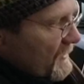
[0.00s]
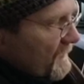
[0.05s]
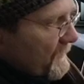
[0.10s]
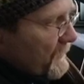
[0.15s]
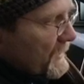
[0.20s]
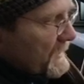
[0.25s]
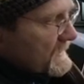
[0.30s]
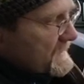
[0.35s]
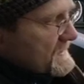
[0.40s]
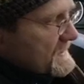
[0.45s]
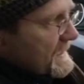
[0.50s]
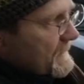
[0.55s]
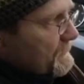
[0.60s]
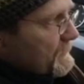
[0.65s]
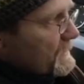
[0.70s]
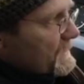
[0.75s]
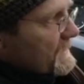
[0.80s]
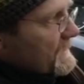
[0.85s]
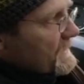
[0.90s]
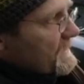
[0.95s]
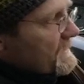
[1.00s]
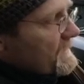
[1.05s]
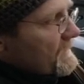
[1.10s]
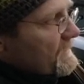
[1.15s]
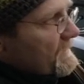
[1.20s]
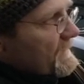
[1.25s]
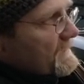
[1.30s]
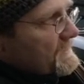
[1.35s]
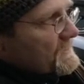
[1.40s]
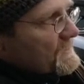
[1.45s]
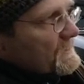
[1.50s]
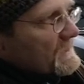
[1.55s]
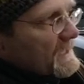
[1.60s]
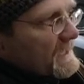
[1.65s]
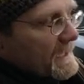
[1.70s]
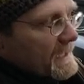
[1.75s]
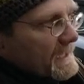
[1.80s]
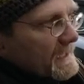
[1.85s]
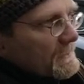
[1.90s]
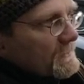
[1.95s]
For example, that you
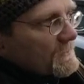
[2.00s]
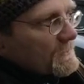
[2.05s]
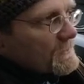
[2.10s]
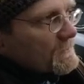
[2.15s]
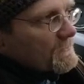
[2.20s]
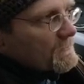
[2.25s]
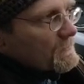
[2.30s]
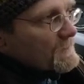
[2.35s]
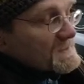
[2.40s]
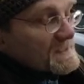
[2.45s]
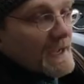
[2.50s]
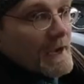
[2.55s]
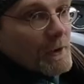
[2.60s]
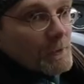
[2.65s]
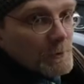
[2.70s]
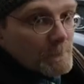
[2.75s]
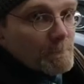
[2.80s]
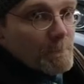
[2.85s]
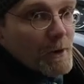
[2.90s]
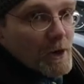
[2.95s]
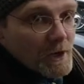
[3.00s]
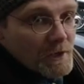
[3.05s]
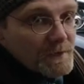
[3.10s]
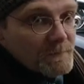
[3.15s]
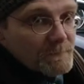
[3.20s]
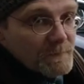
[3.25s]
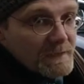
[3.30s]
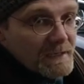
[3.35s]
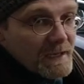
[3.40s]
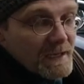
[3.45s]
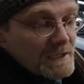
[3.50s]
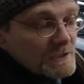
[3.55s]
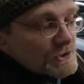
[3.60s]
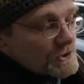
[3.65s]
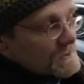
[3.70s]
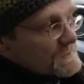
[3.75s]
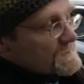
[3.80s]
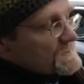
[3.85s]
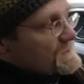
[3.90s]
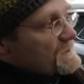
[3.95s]
can't, without
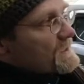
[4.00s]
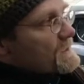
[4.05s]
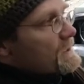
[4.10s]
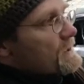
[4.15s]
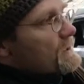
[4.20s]
modifications,